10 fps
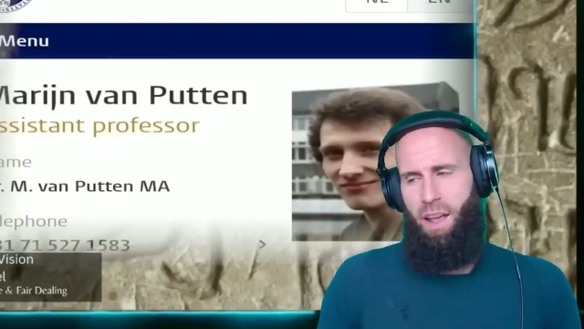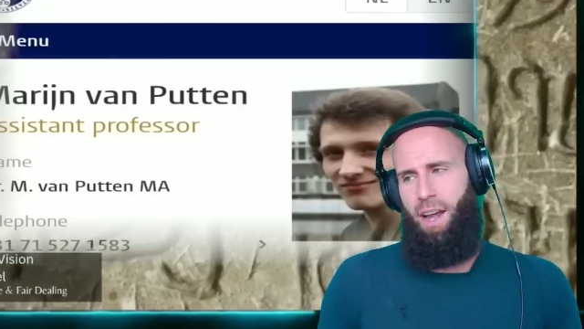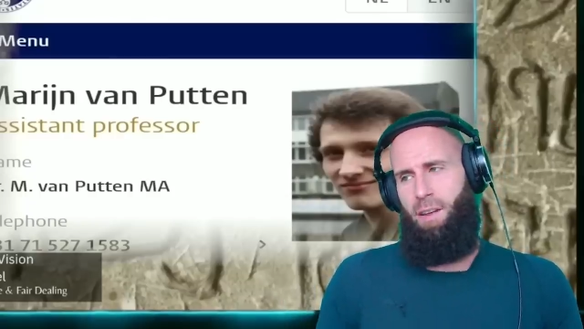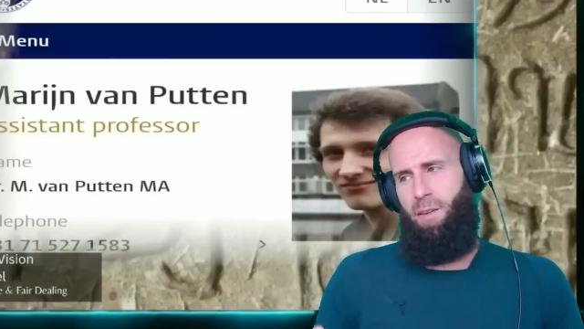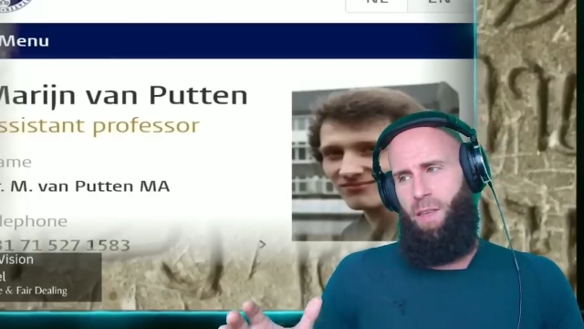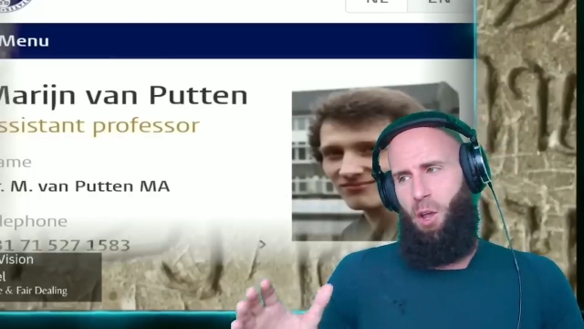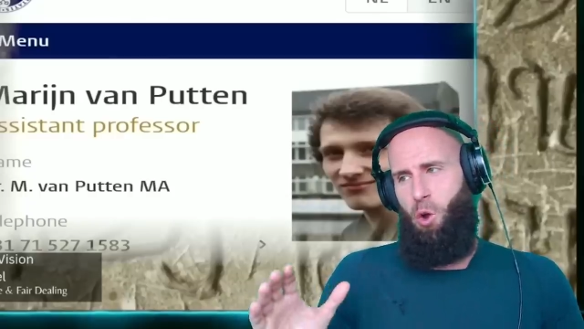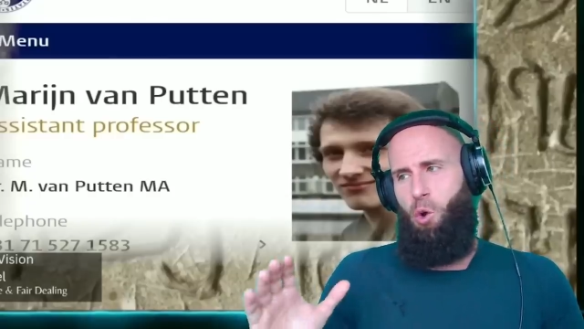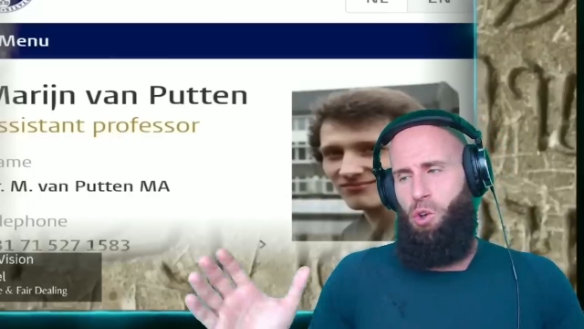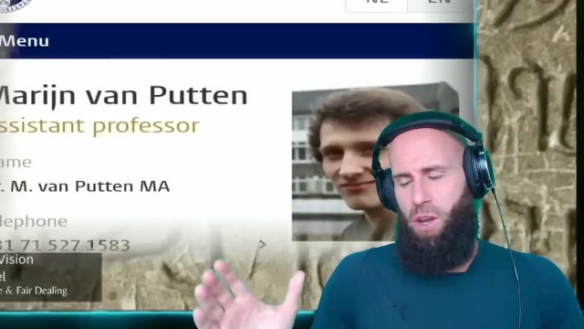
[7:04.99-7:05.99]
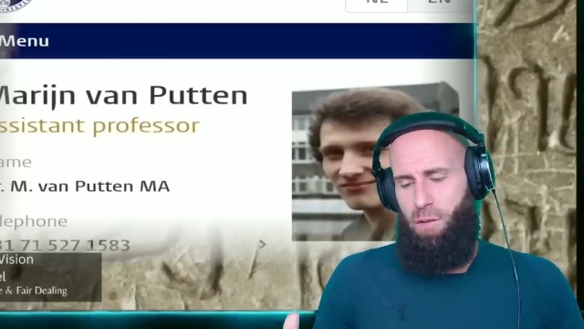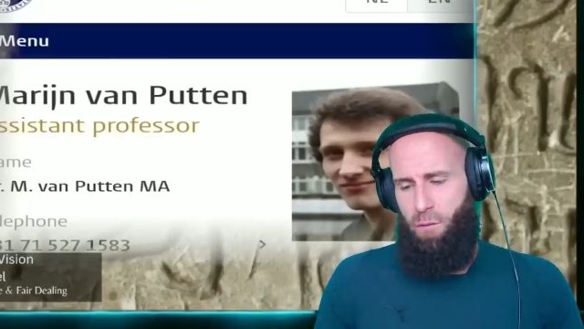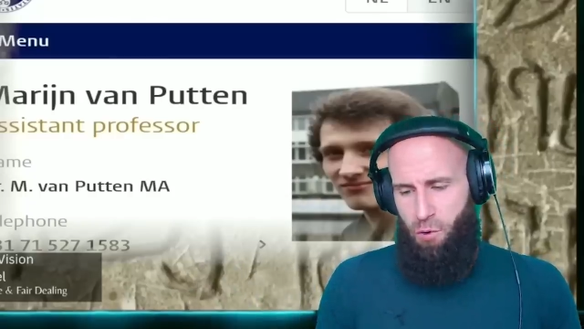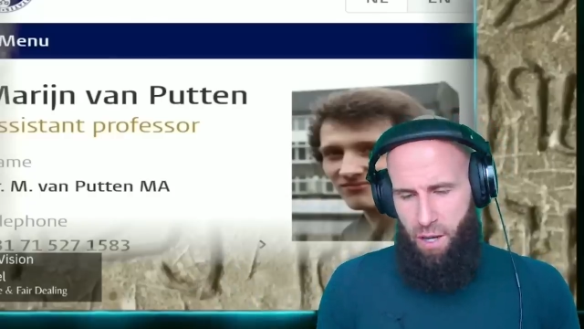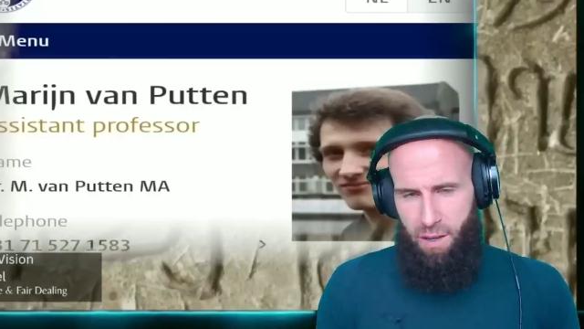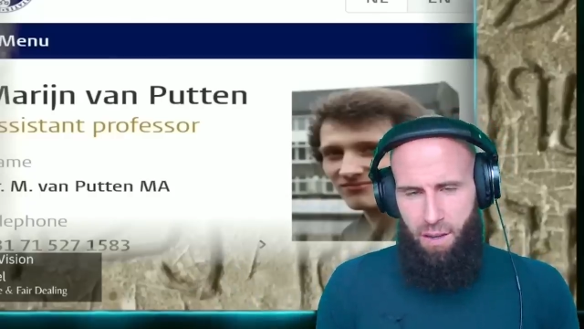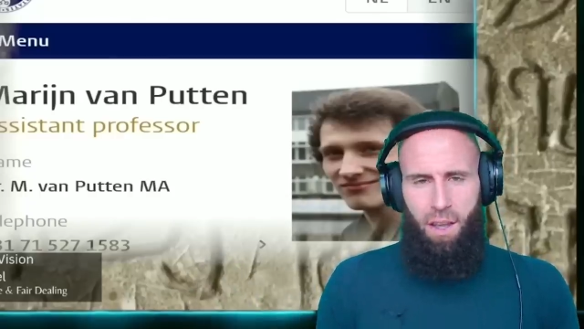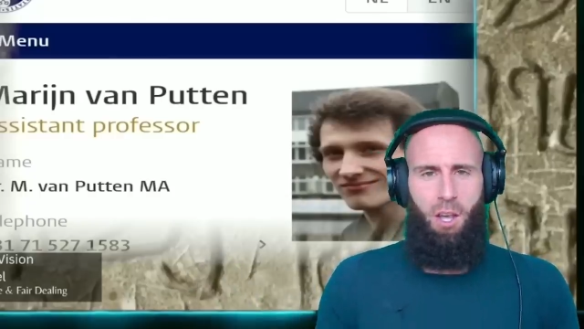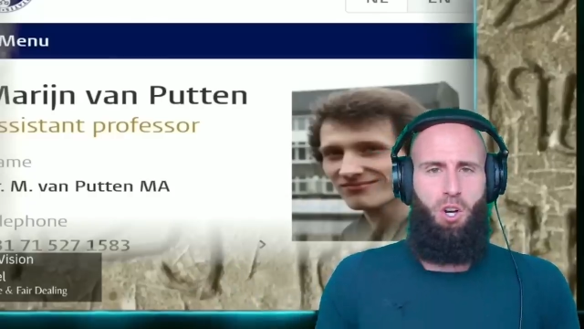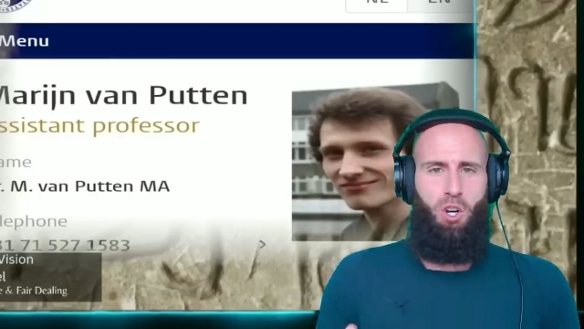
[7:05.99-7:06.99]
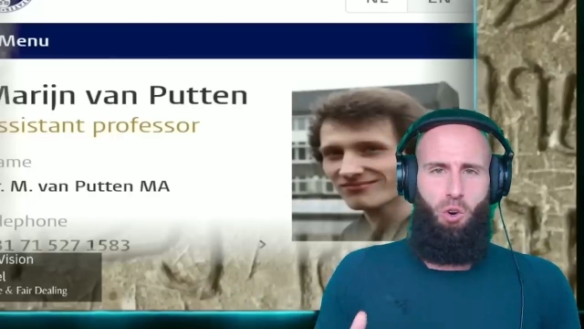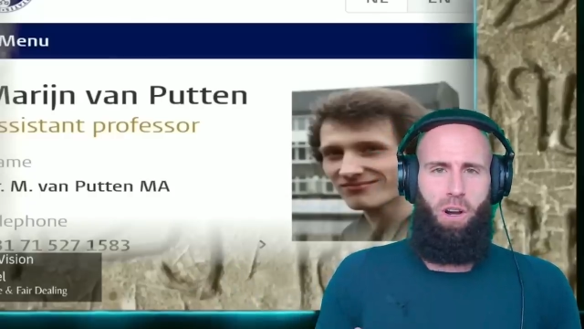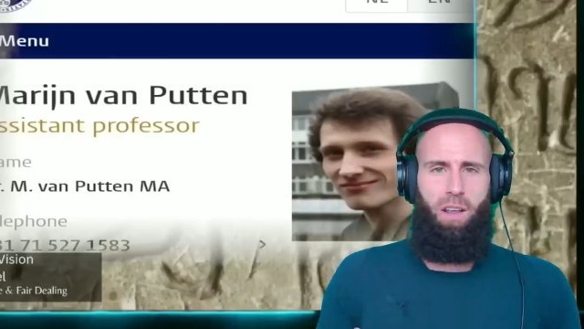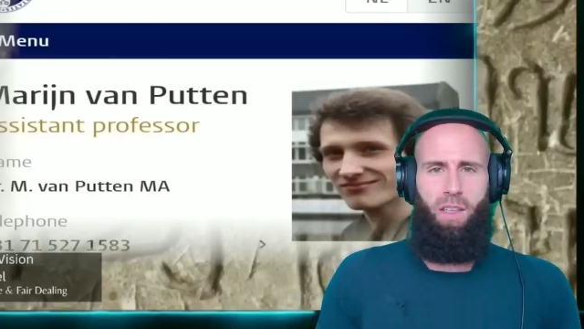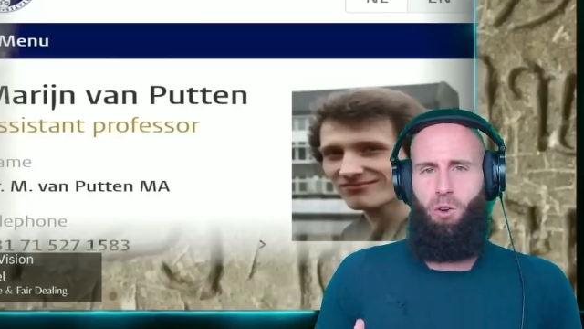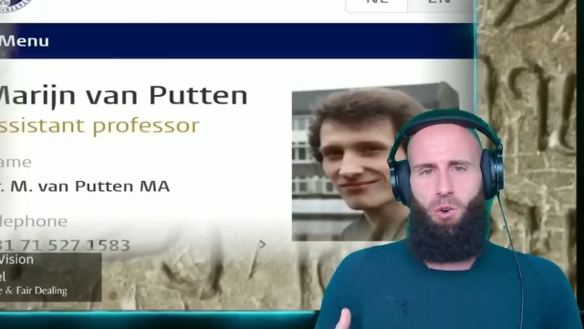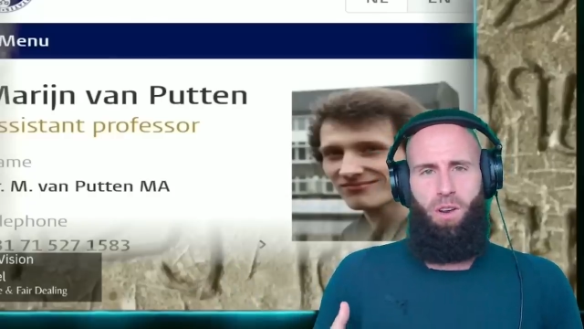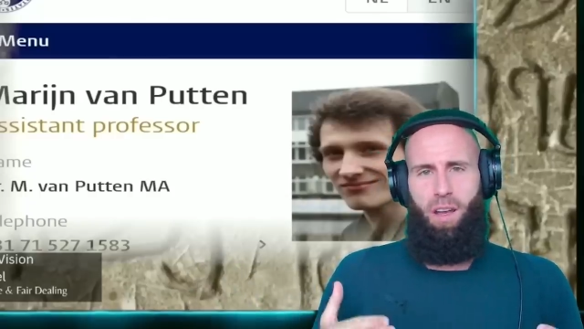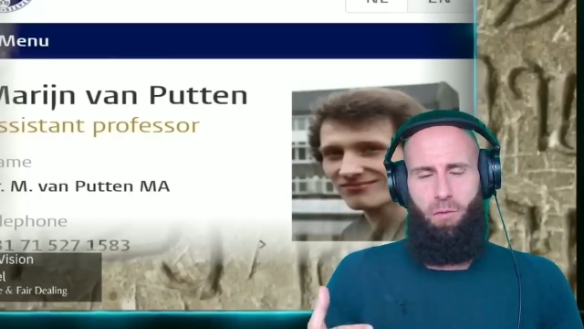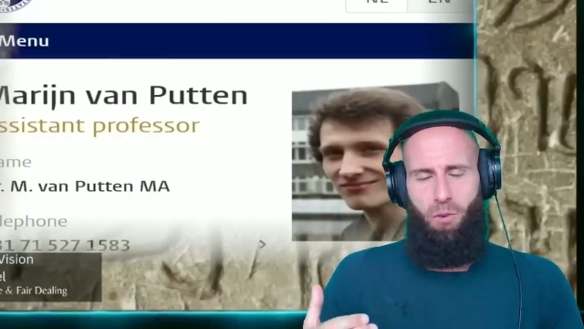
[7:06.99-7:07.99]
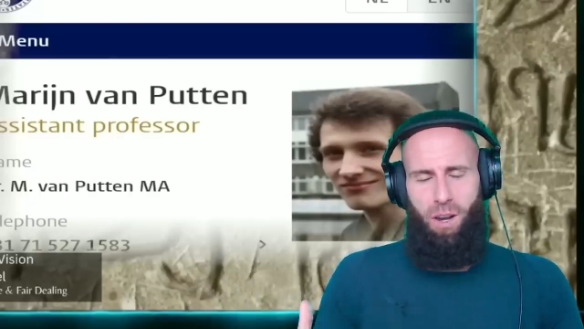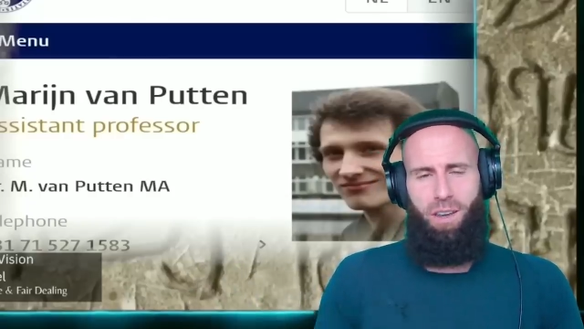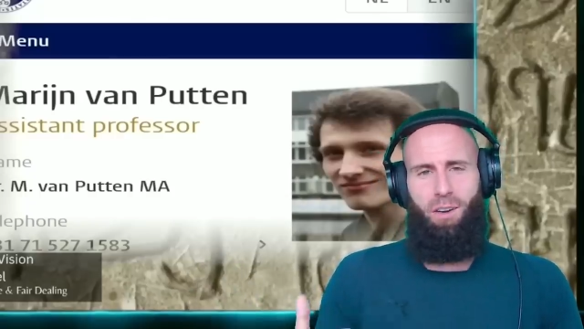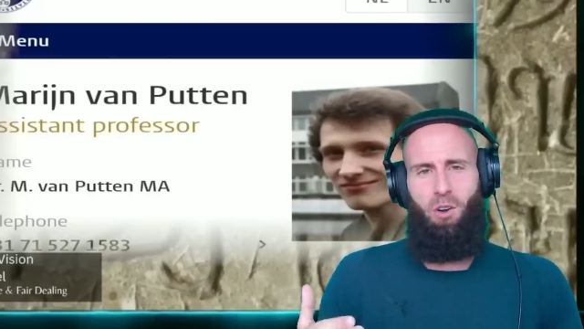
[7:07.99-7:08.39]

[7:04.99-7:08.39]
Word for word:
Speaker 1: And even if they could have written, surely they could couldn't have written